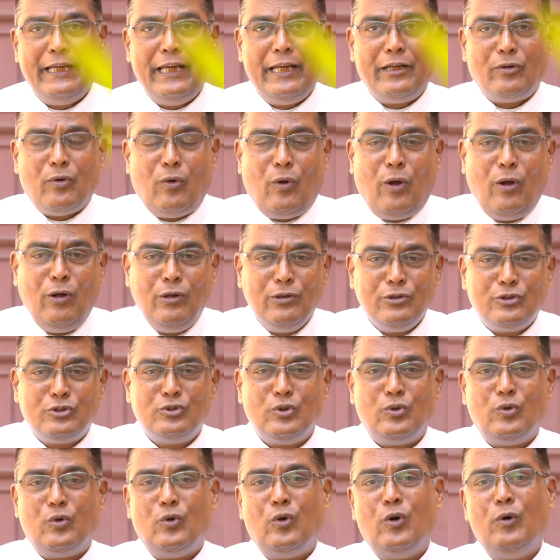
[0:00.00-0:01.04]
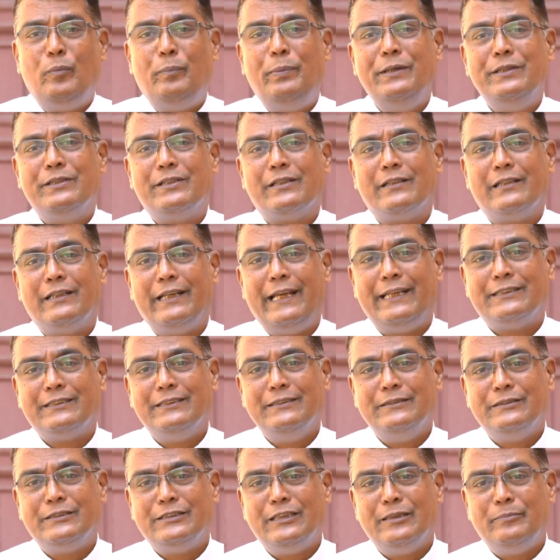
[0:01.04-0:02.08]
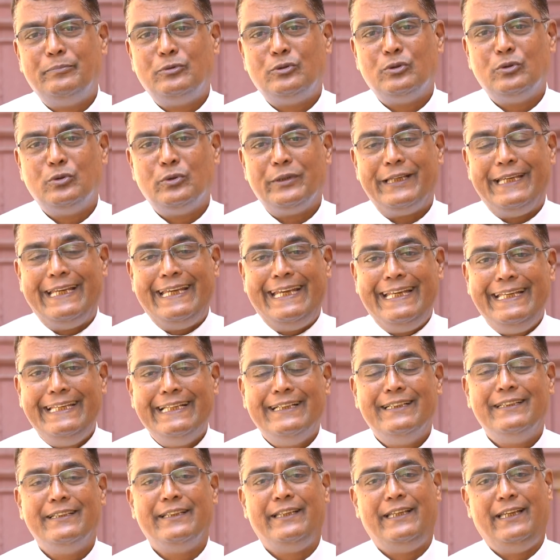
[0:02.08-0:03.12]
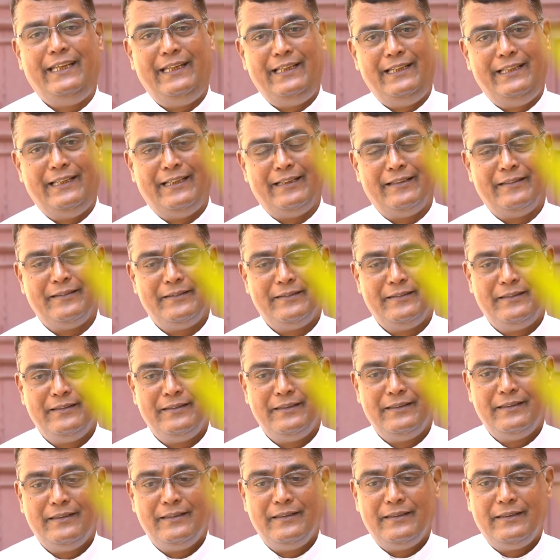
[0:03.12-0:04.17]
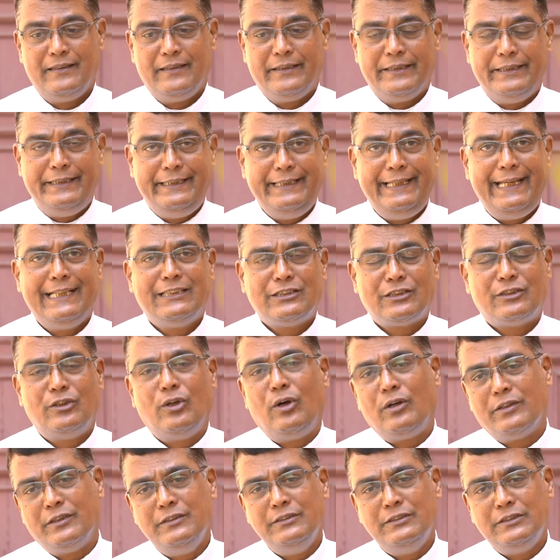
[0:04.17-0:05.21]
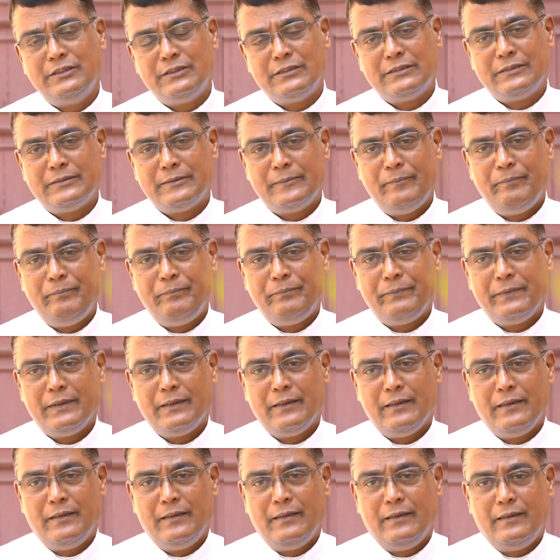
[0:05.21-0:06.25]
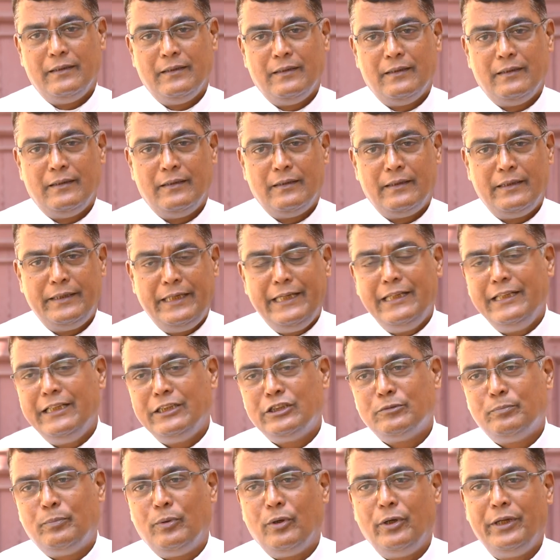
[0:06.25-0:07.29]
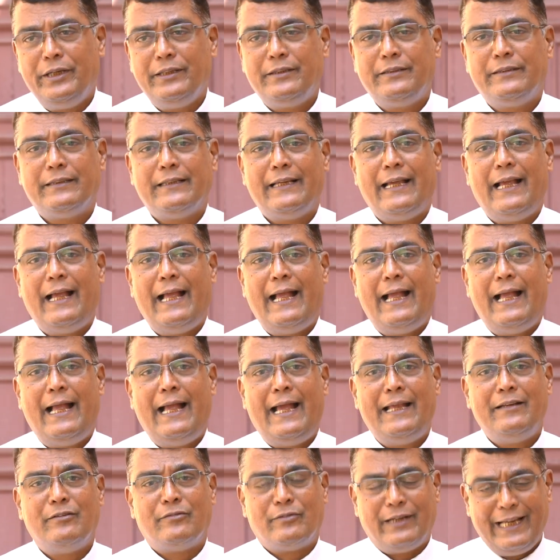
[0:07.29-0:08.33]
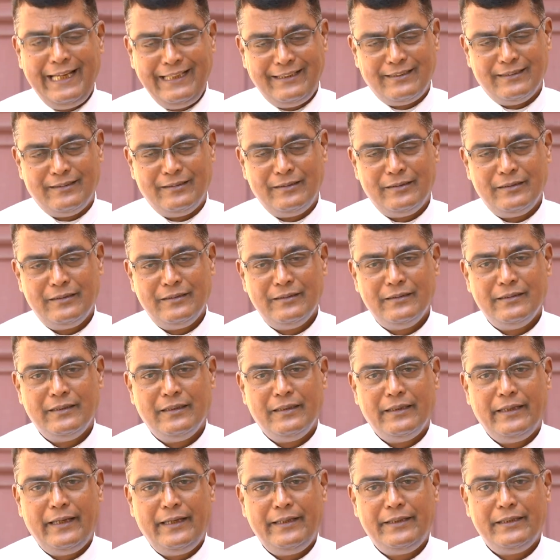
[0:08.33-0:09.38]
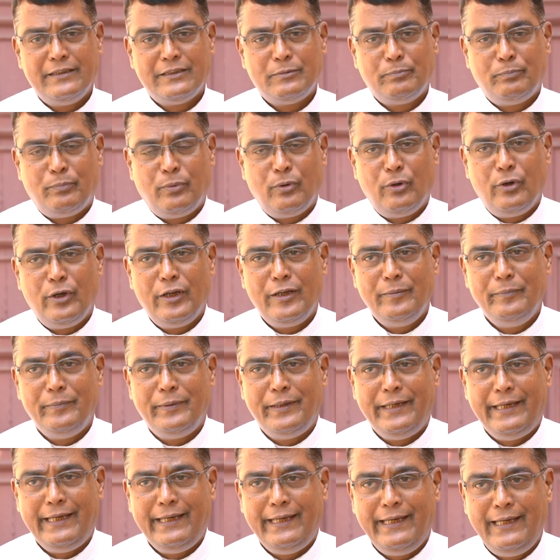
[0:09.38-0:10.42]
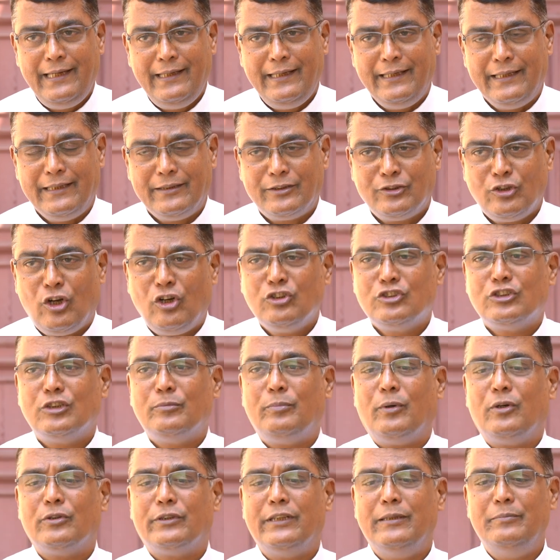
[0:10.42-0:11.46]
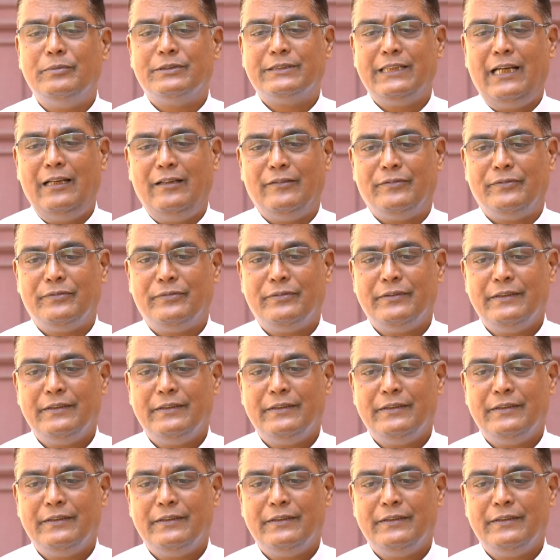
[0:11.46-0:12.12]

it also opens the relationship to inner healing. D.H. Lawrence, an English poet and writer, in his poem Healing, talks about himself.